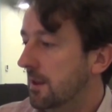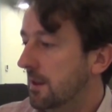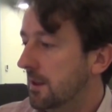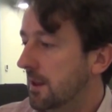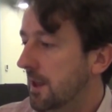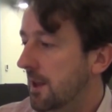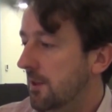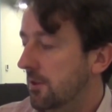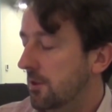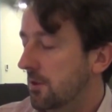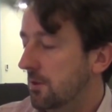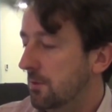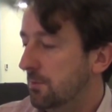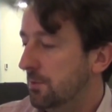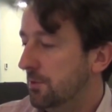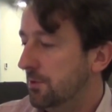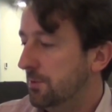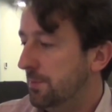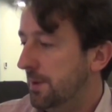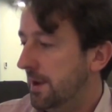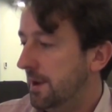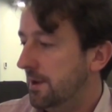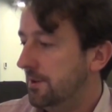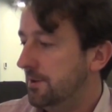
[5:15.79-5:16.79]
Again, the
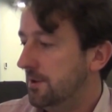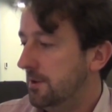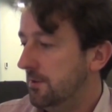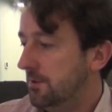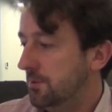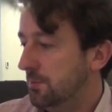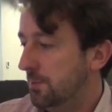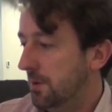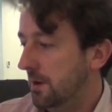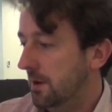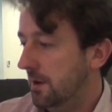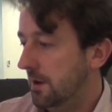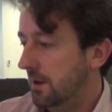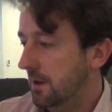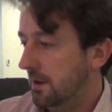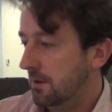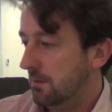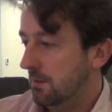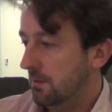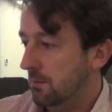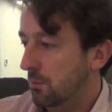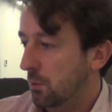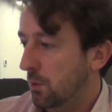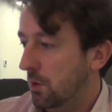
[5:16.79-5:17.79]
perspectives,
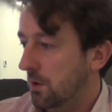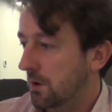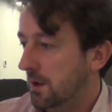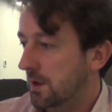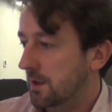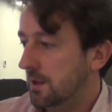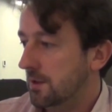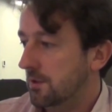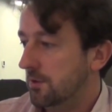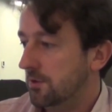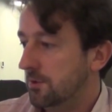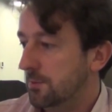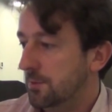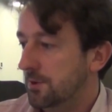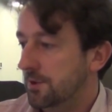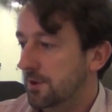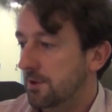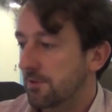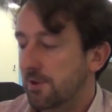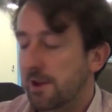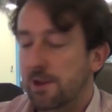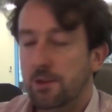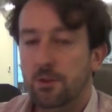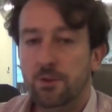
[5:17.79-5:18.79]
by working in some
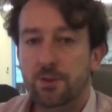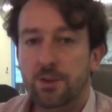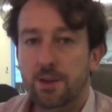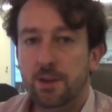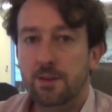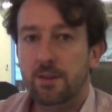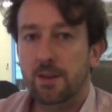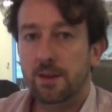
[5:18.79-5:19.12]
materiality,